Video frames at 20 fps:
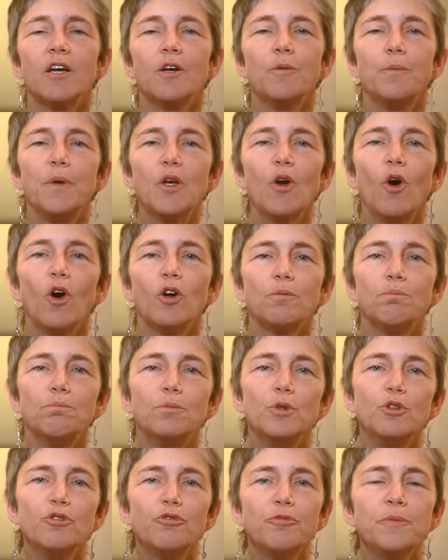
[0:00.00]
could be called
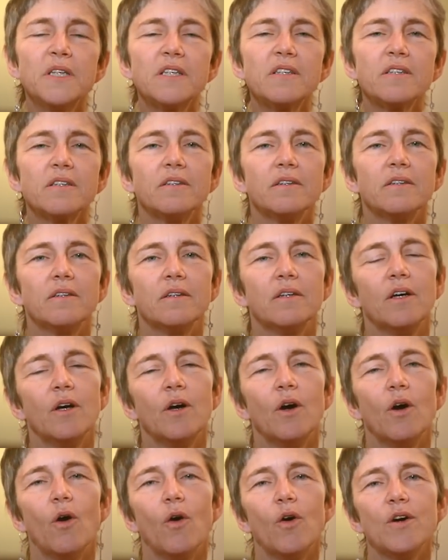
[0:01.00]
movement,
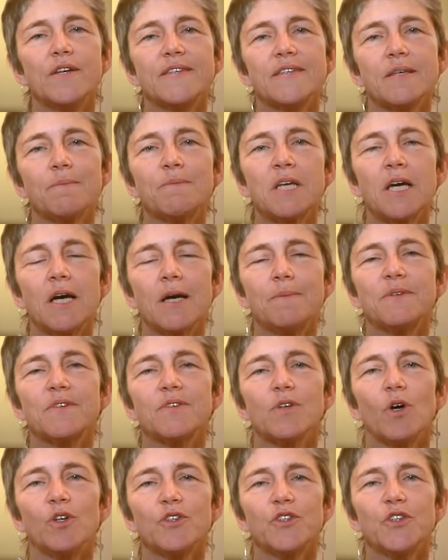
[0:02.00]
or it's
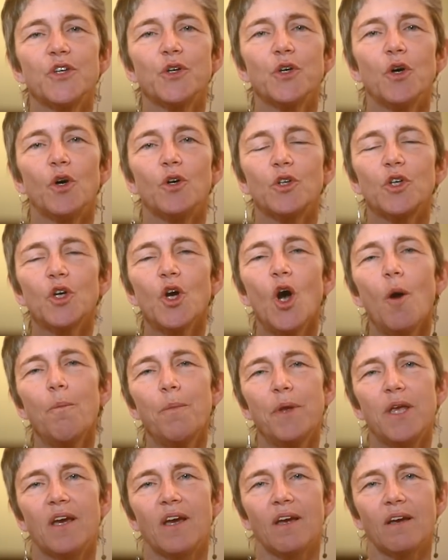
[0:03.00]
sometimes also called
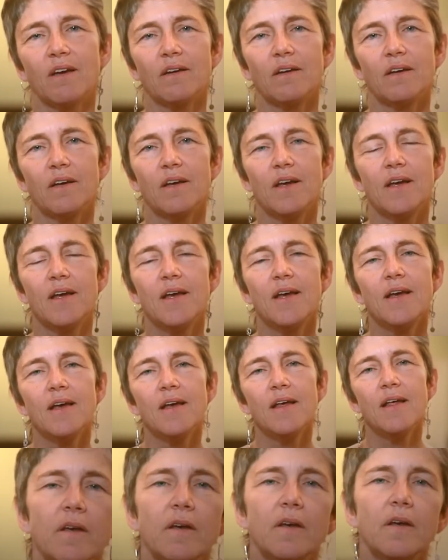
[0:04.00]
copying.
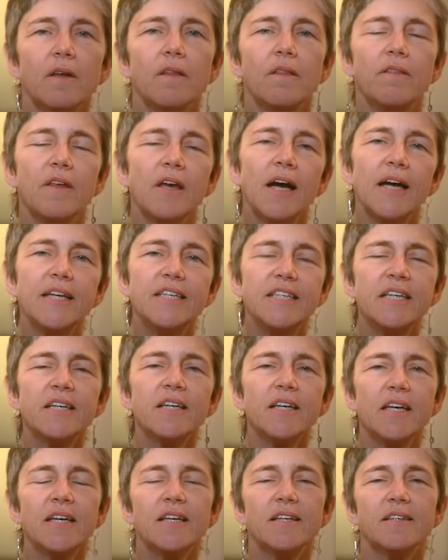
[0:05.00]
The
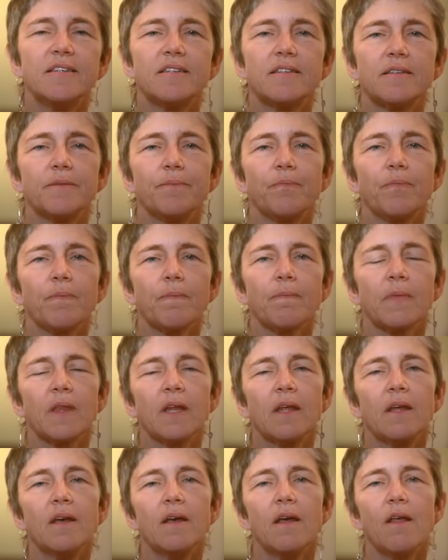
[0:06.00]
idea is
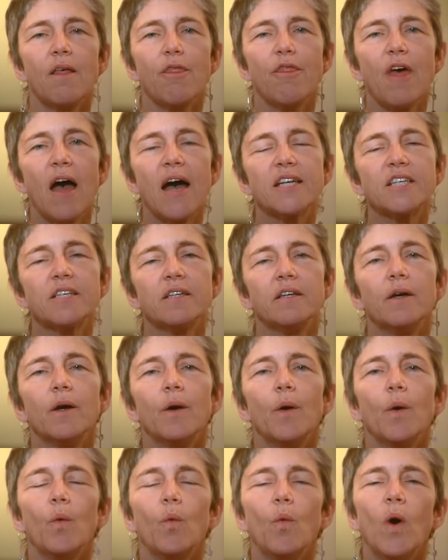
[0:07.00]
that
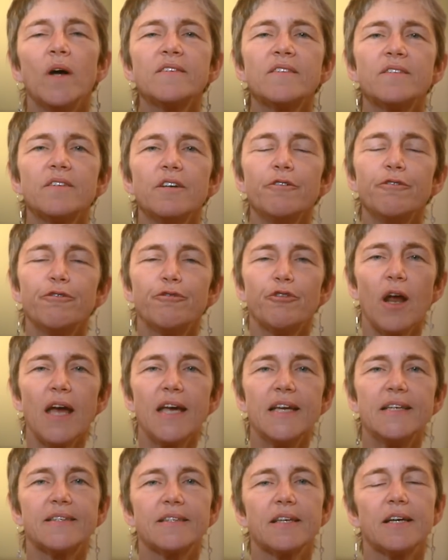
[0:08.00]
once a
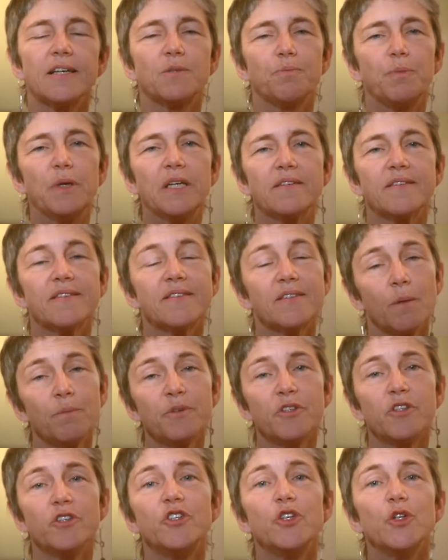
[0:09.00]
phrase has been
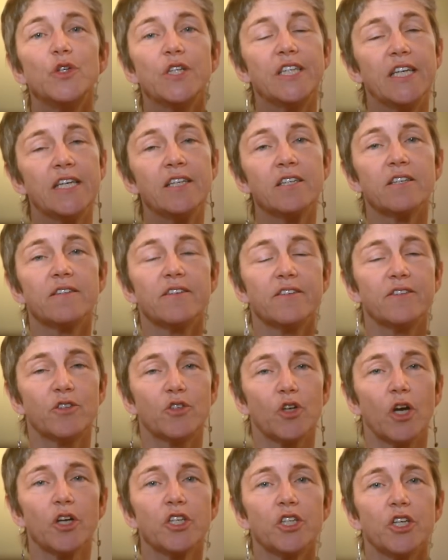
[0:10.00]
substituted into the
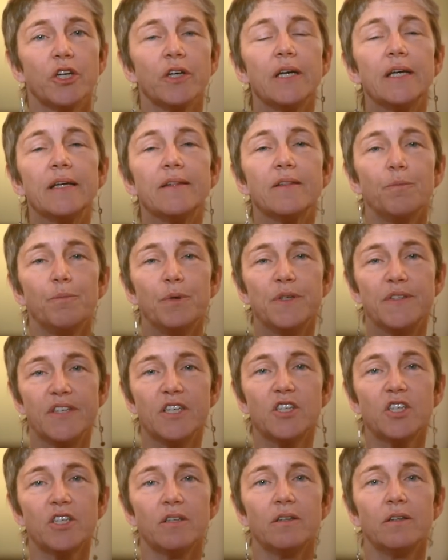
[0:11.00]
structure in the
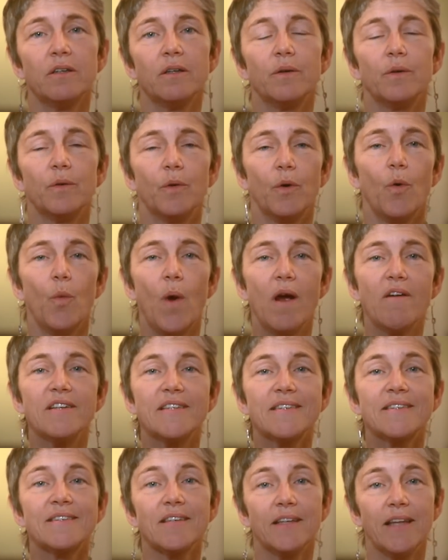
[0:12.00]
position where
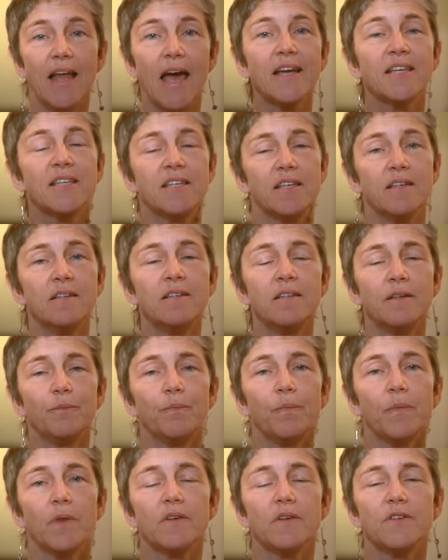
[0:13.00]
it's selected,
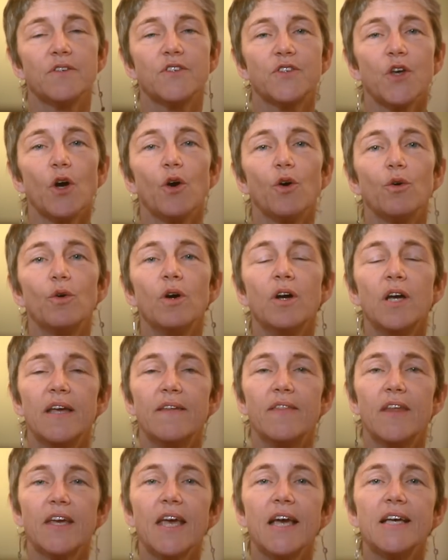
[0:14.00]
so
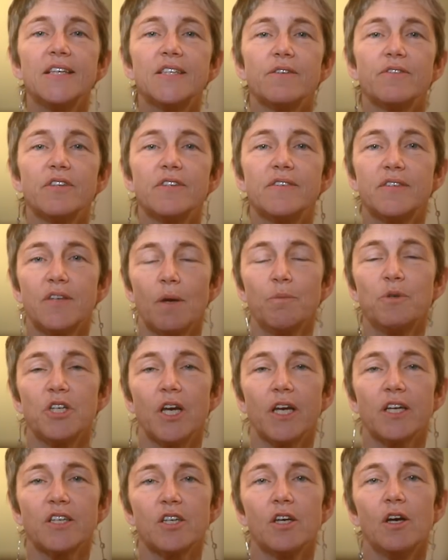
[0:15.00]
in the case of the
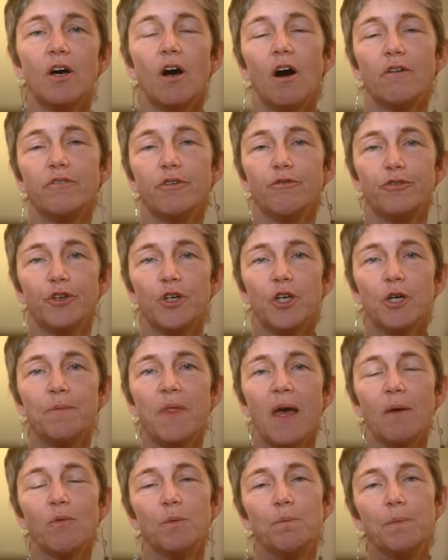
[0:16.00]
subject of a
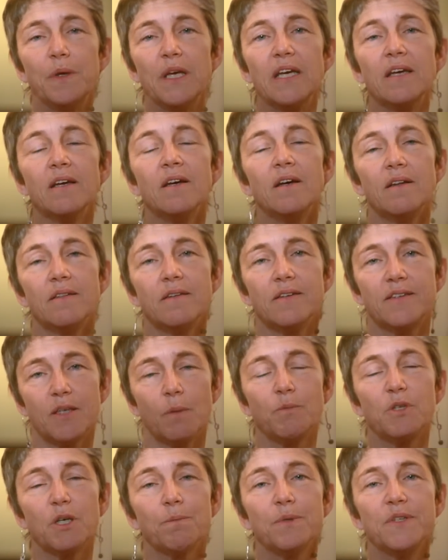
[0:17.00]
verb, that would be the
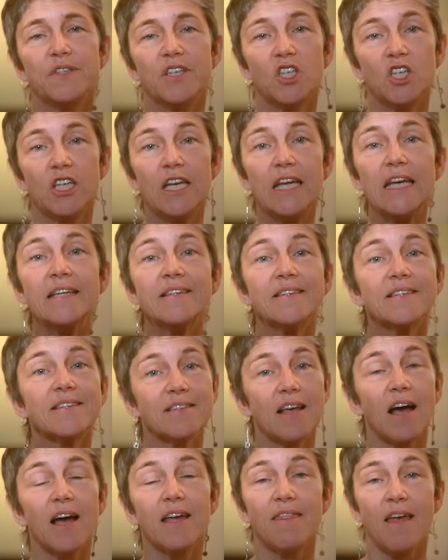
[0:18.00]
subject position
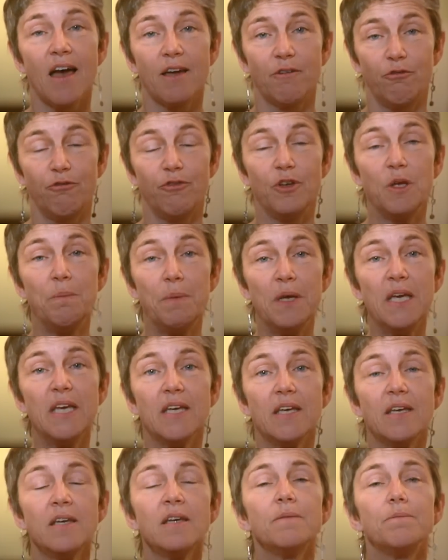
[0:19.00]
inside that
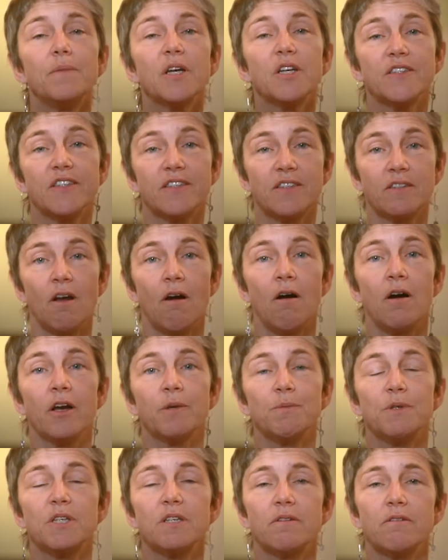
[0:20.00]
VP, because it's an
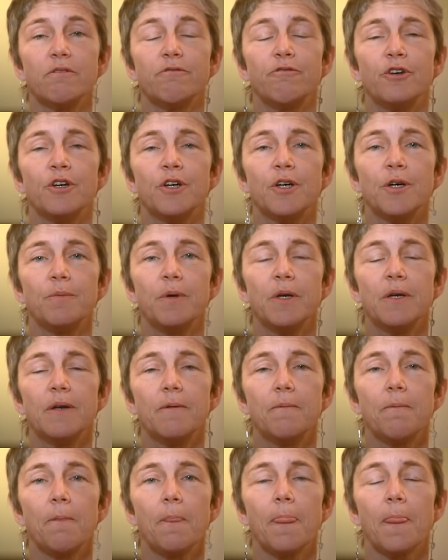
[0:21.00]
argument of the verb.
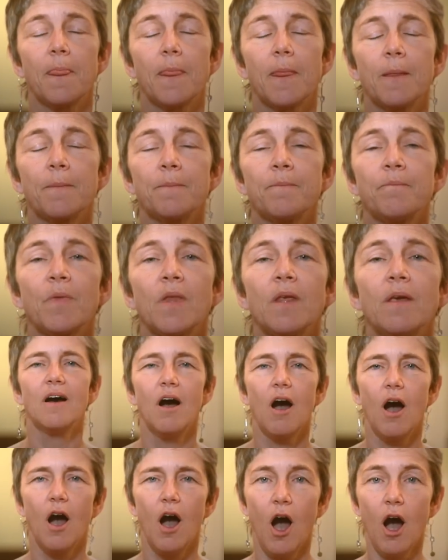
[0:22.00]

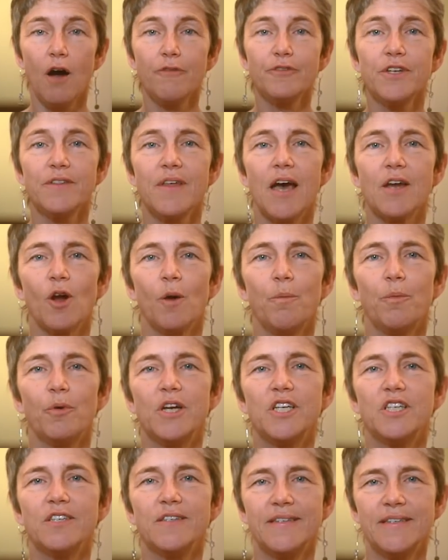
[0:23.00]
After that
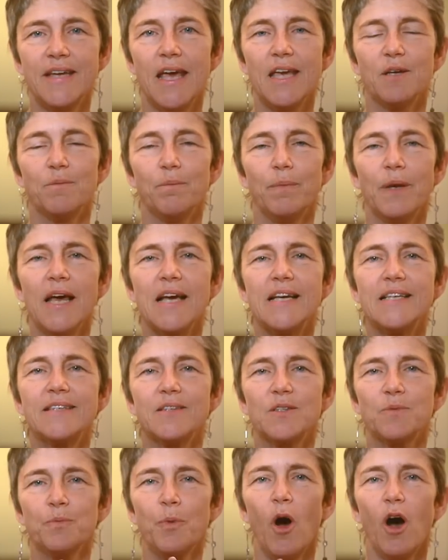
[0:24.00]
operation has taken
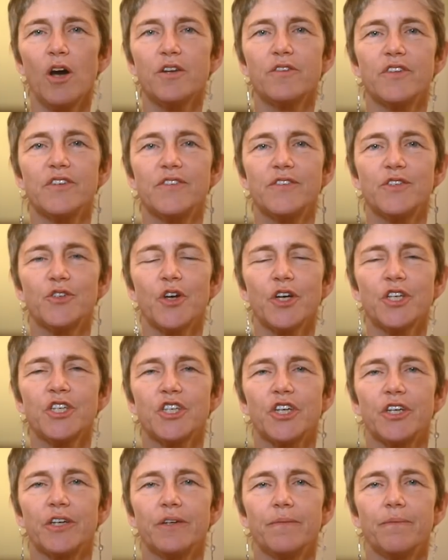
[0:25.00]
place, it's part of the
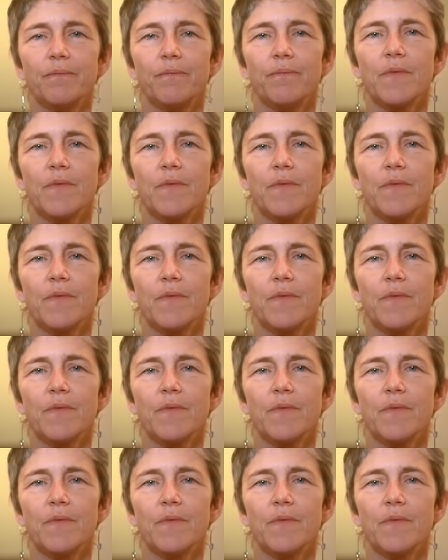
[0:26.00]
structure,